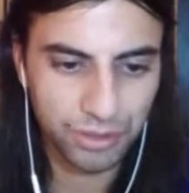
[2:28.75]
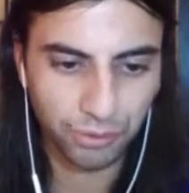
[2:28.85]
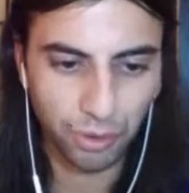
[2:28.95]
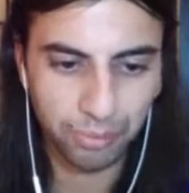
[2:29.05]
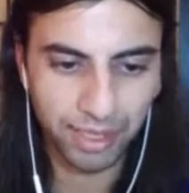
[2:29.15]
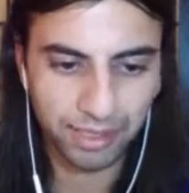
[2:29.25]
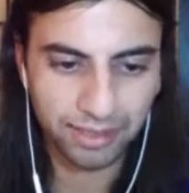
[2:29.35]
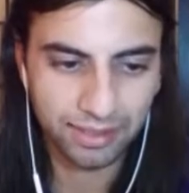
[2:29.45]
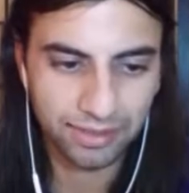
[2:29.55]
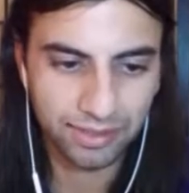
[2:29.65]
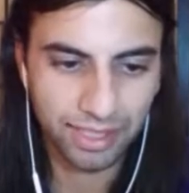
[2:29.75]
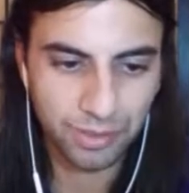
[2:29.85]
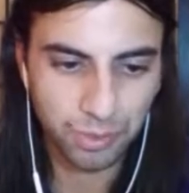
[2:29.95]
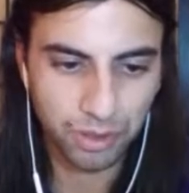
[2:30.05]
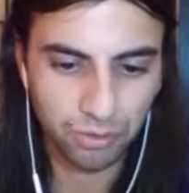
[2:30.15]
There's Crobat. So
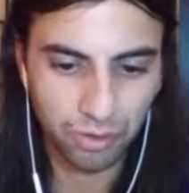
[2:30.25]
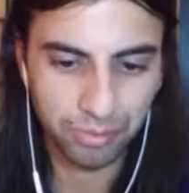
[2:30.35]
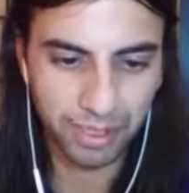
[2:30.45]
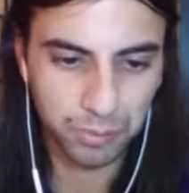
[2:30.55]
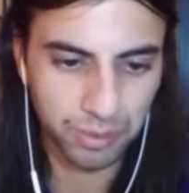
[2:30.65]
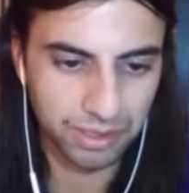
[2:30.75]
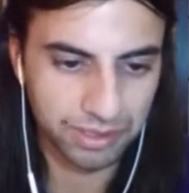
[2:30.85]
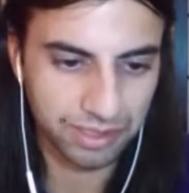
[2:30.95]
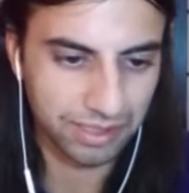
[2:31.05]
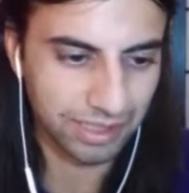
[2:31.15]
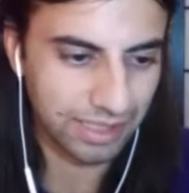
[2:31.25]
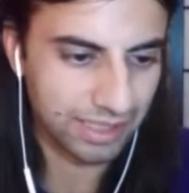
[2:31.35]
that's what Crobat will look